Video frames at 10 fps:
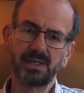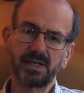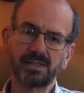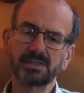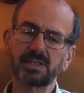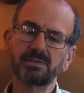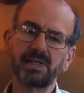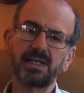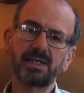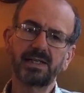And so
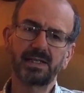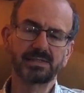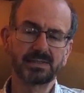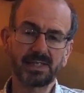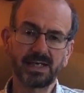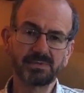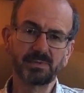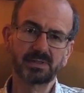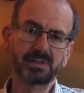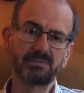really in today's
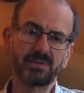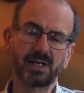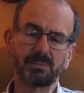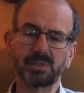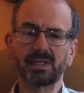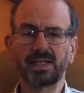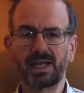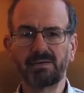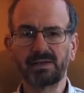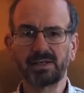modern environment,
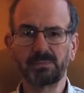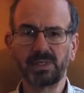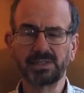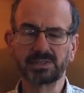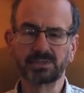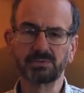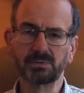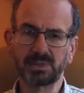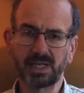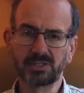allowing our bees to
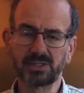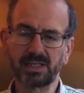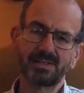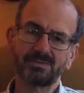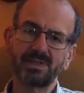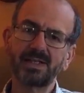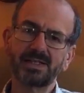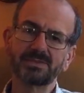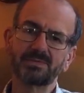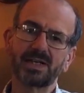swarm naturally really
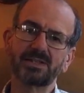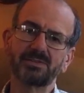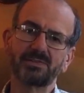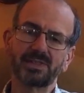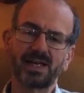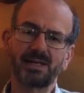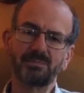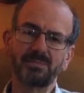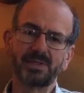isn't very good for them,